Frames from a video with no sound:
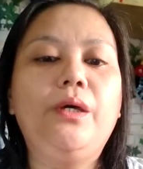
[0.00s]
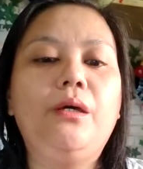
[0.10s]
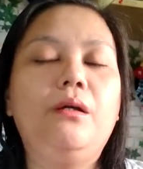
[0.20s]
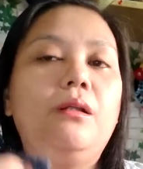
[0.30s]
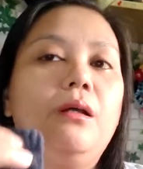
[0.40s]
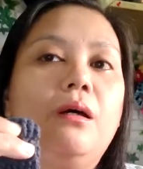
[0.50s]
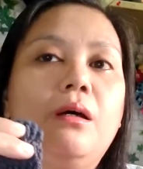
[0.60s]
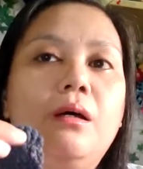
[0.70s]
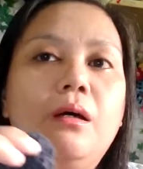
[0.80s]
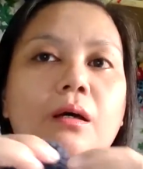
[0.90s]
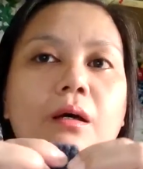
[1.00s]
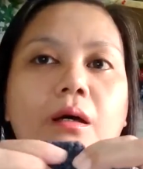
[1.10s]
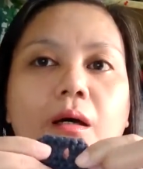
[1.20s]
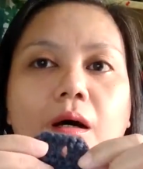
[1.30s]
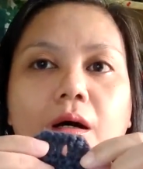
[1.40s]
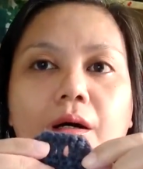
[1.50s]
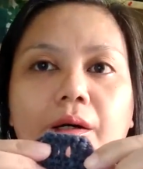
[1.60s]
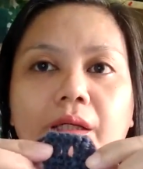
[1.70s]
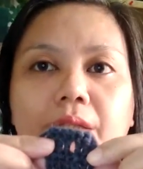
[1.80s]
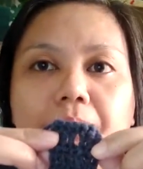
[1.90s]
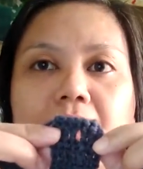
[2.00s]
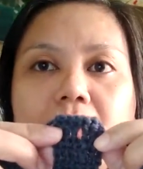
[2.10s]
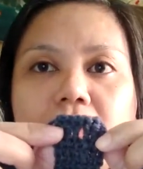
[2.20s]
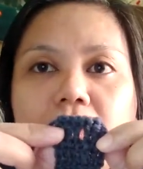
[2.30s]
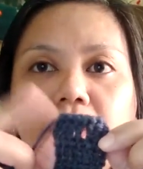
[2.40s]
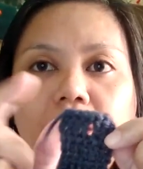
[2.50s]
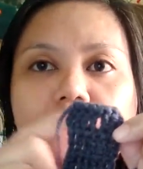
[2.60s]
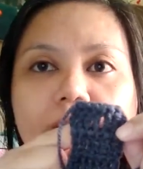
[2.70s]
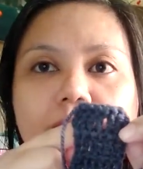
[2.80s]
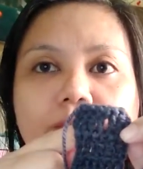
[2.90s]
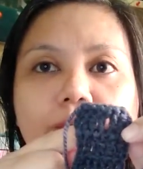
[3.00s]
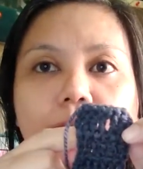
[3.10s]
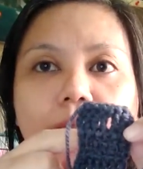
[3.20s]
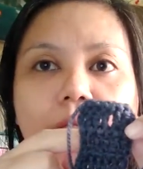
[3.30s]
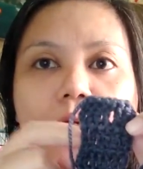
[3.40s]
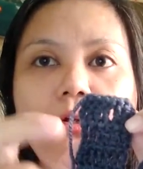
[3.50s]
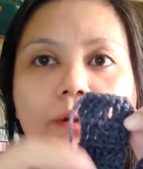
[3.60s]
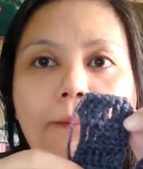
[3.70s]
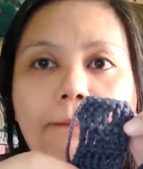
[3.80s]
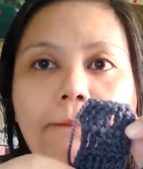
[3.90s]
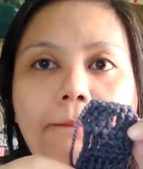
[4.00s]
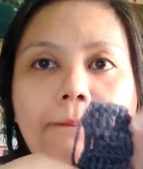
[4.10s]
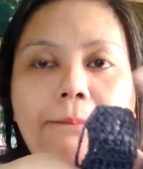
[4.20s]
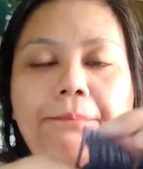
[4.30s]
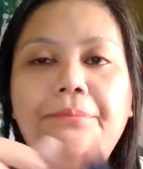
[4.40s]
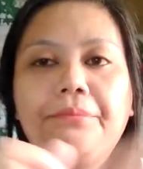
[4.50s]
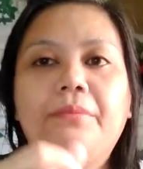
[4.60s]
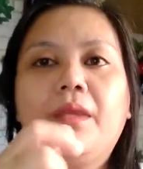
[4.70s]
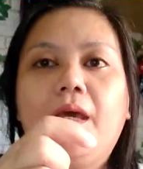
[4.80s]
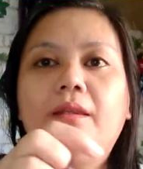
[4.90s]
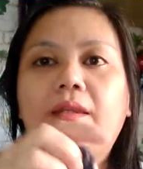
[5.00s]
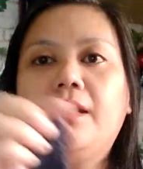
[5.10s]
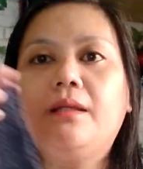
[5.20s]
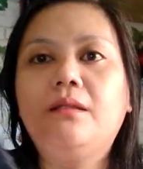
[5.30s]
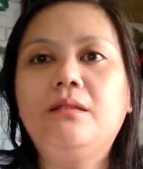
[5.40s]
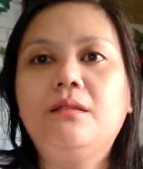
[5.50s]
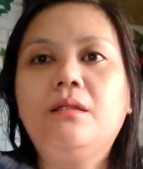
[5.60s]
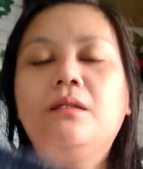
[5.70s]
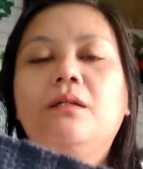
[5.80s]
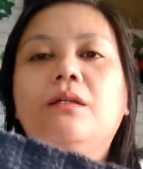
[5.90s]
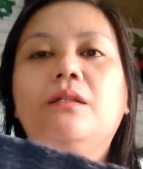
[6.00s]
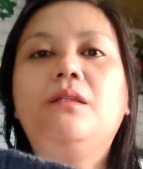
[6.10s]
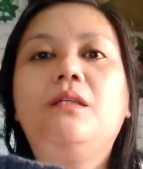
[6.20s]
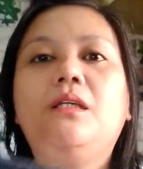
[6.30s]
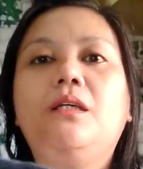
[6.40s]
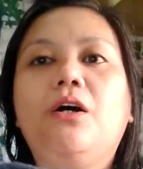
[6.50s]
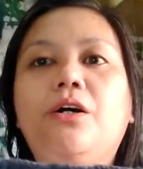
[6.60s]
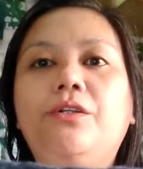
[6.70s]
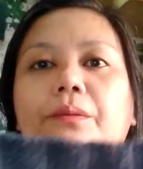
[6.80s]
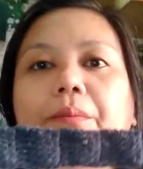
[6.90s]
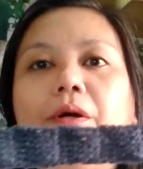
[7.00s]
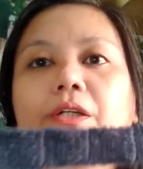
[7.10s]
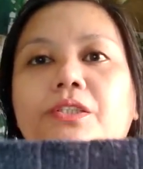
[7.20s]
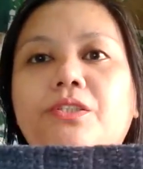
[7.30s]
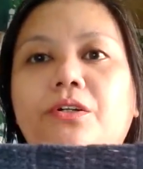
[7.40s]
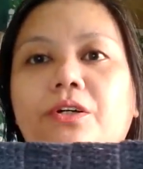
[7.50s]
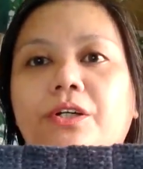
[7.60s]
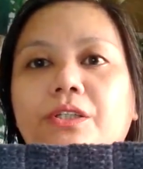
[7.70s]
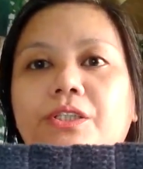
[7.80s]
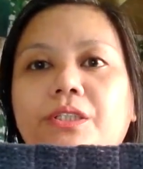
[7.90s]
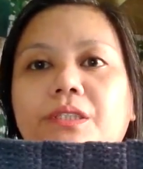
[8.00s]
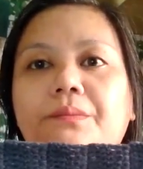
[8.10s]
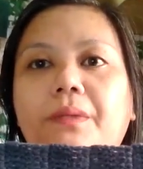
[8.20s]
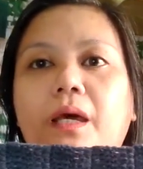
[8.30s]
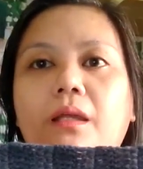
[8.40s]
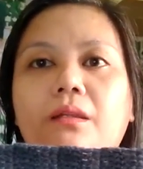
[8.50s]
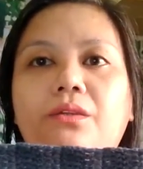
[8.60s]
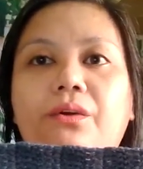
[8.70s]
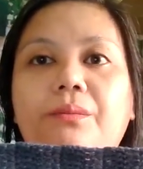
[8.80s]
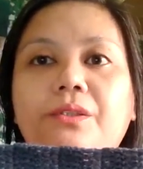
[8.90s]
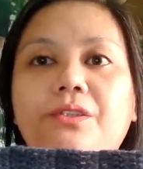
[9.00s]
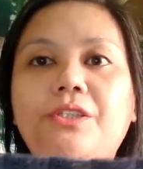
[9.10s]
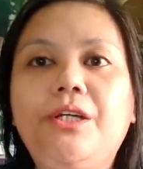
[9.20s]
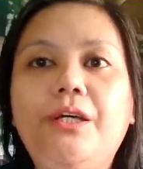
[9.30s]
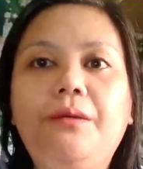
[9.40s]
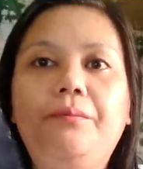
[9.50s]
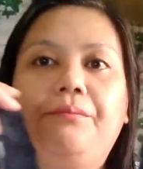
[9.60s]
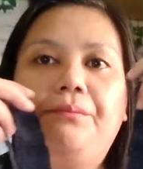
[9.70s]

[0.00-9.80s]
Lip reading: will be inserted in this hole here. And then the other parts are just plain treble crochet.